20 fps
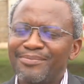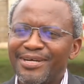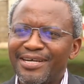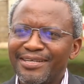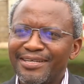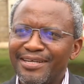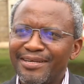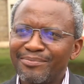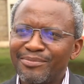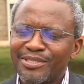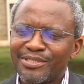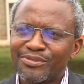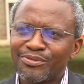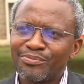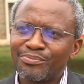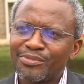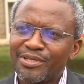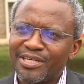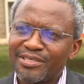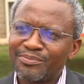My name is
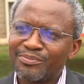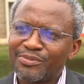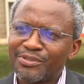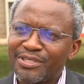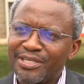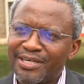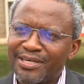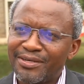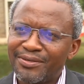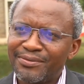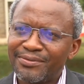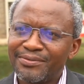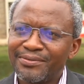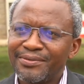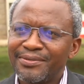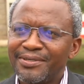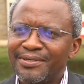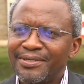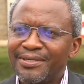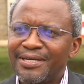Humbulani Mudau,
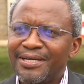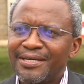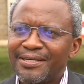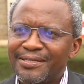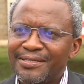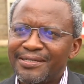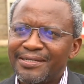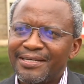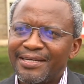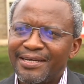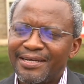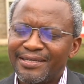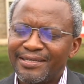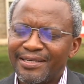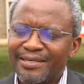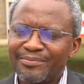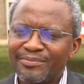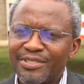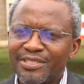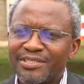and
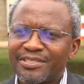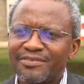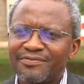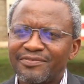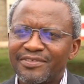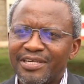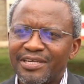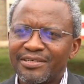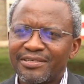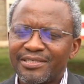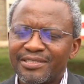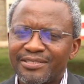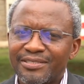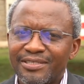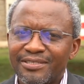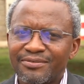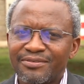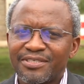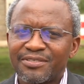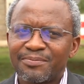I'm the Chief
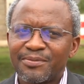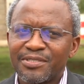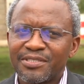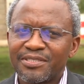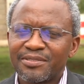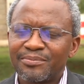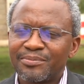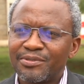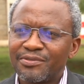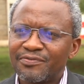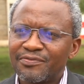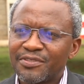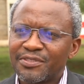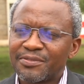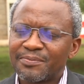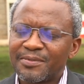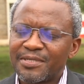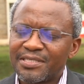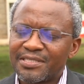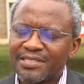Director responsible for
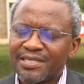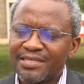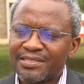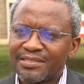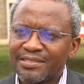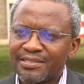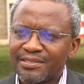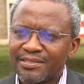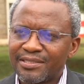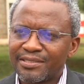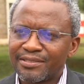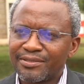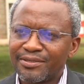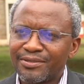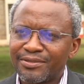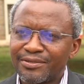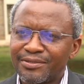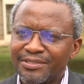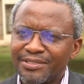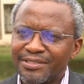Space Science and
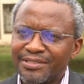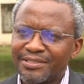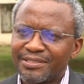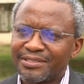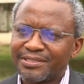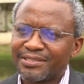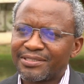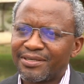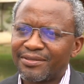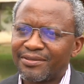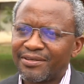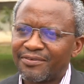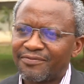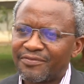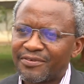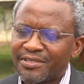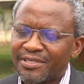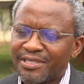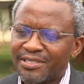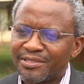Technology in South
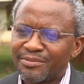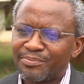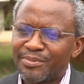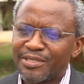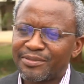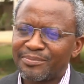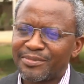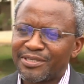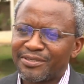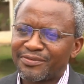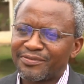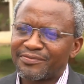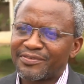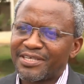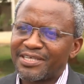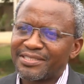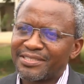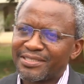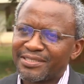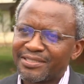Africa, Department of
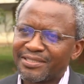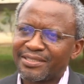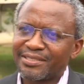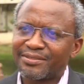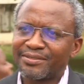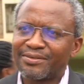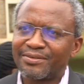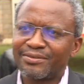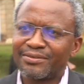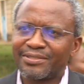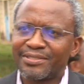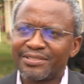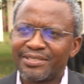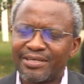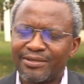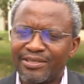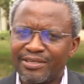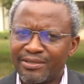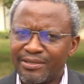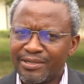Science and Technology,
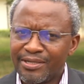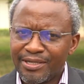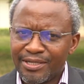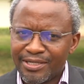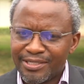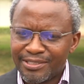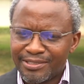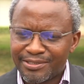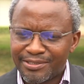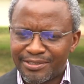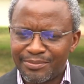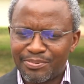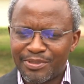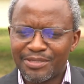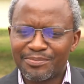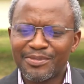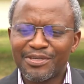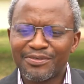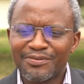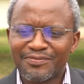and
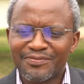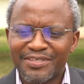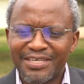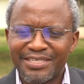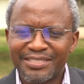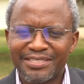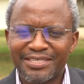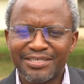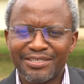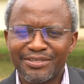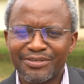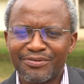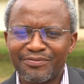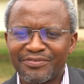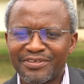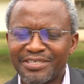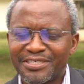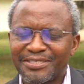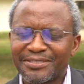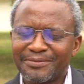Department of Science and
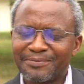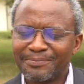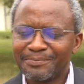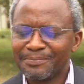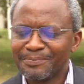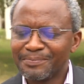Innovation.